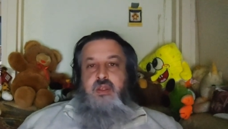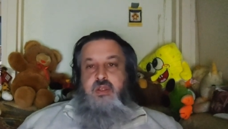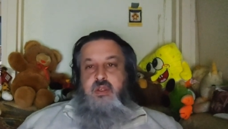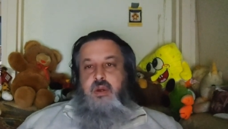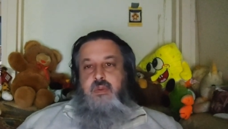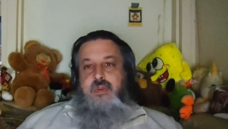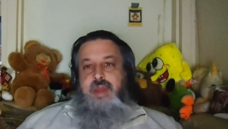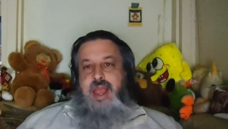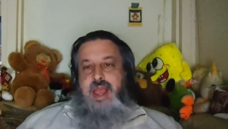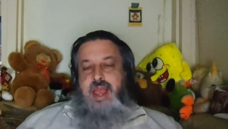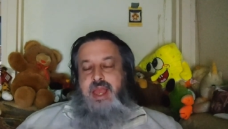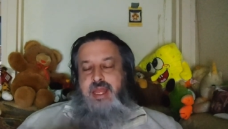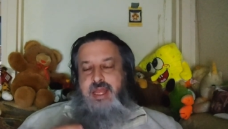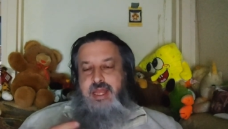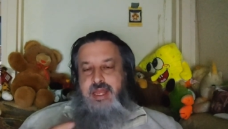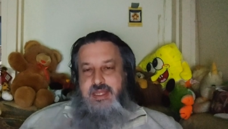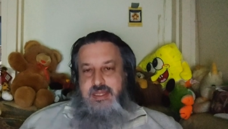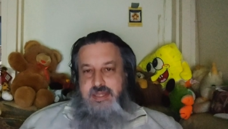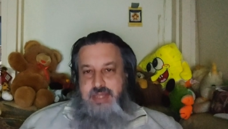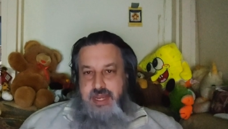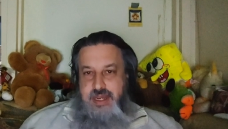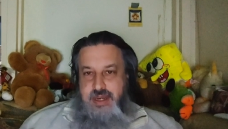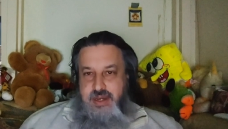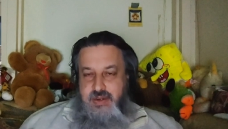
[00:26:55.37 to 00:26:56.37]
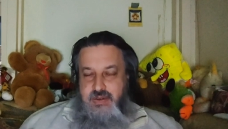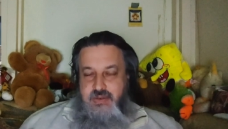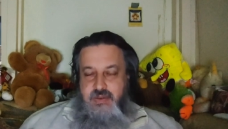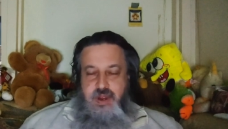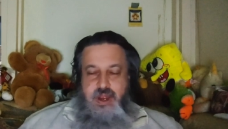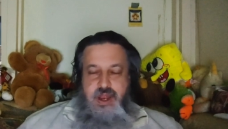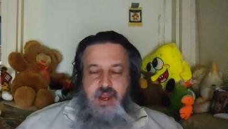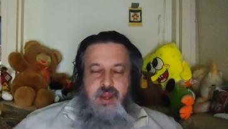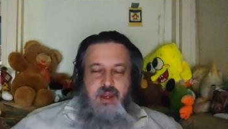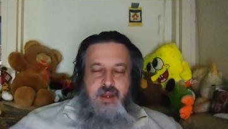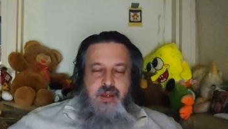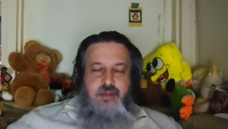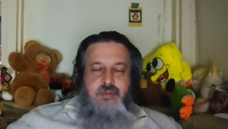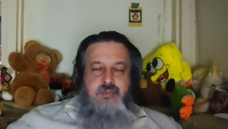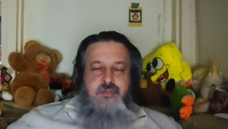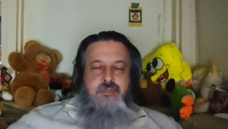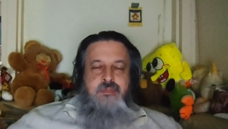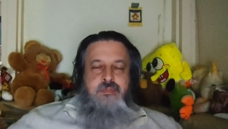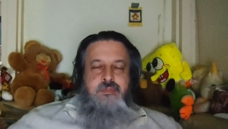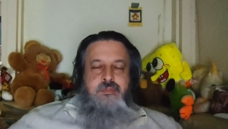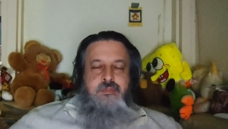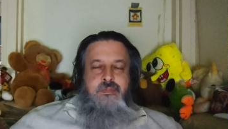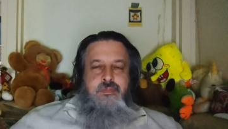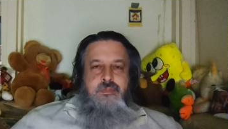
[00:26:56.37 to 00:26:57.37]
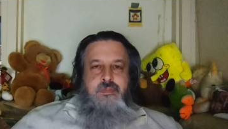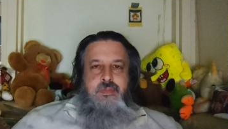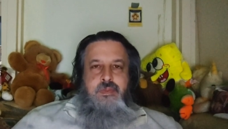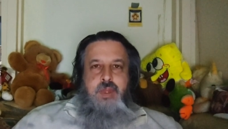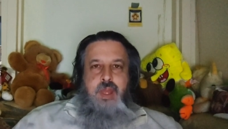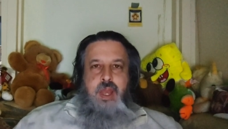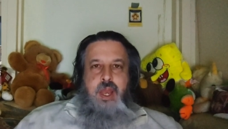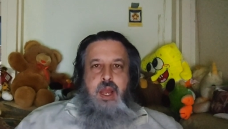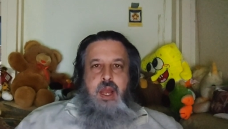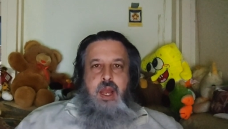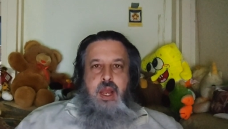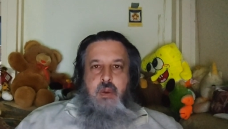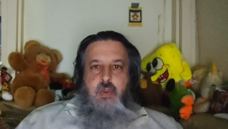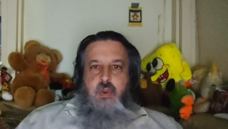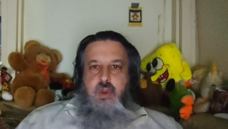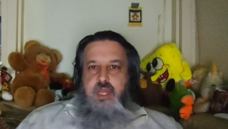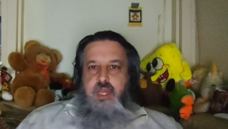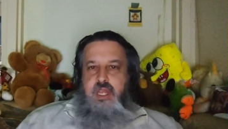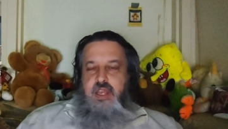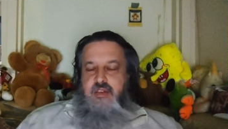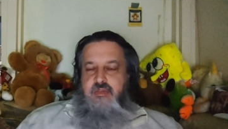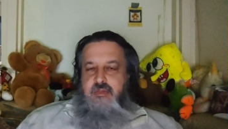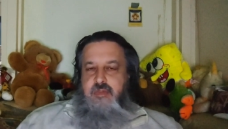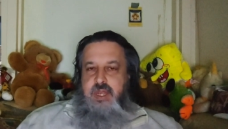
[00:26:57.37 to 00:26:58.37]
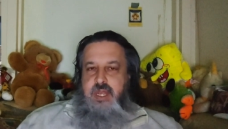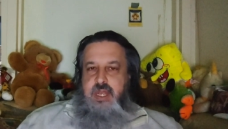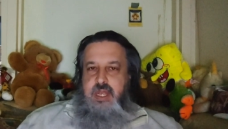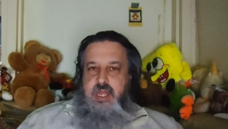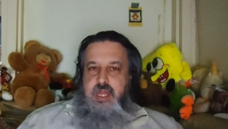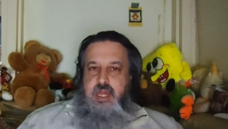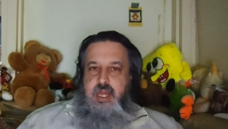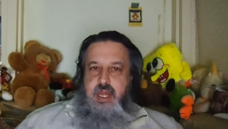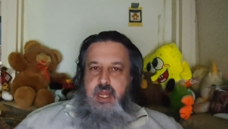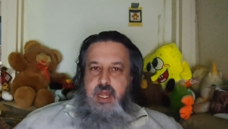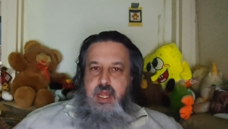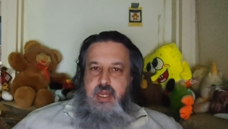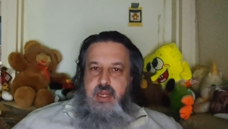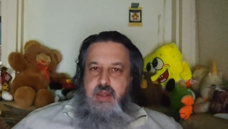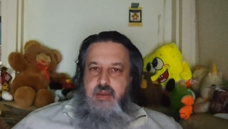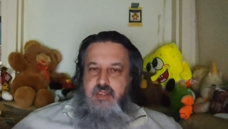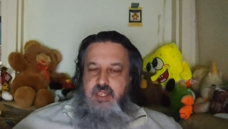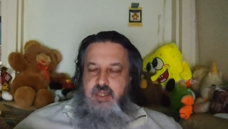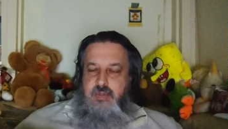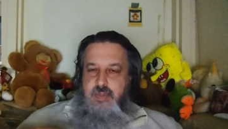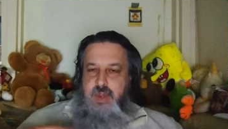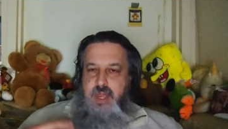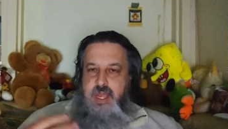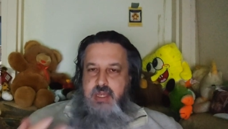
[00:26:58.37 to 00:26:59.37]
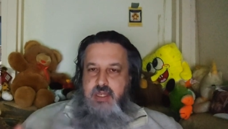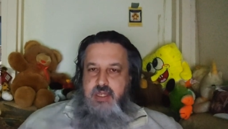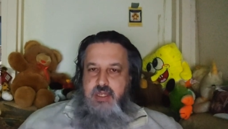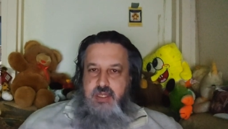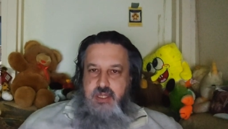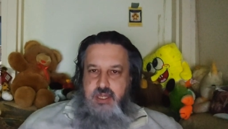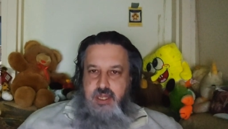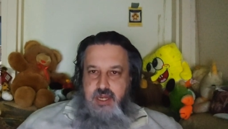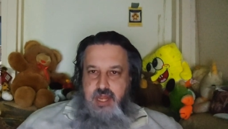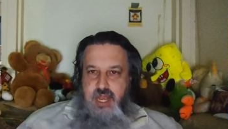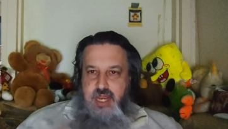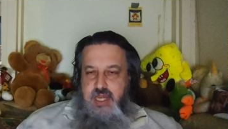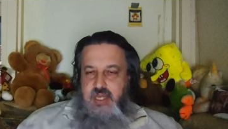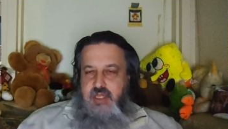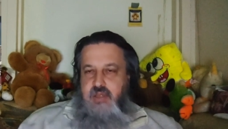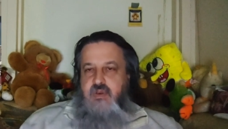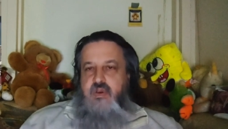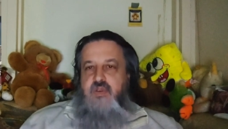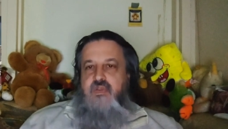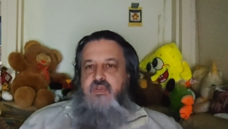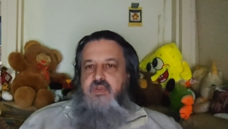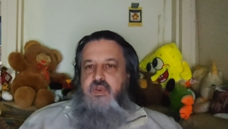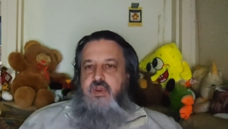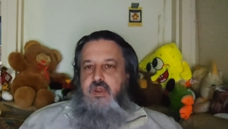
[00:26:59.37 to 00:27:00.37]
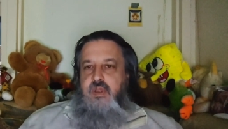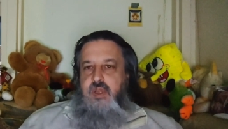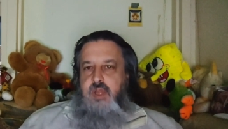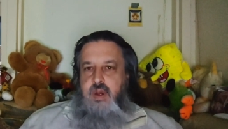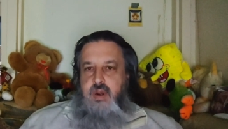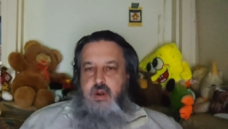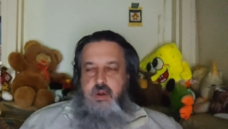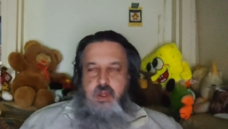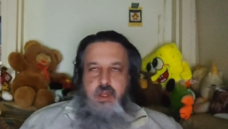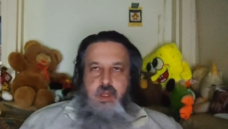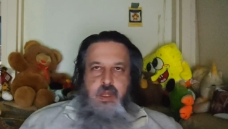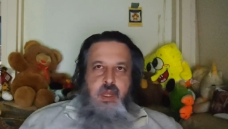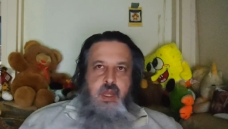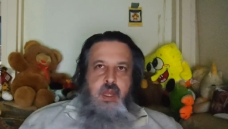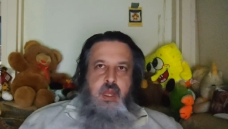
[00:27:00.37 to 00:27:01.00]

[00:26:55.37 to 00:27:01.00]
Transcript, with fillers: So adding a second dryer uh, will give me uh, enough space that I can do a full load,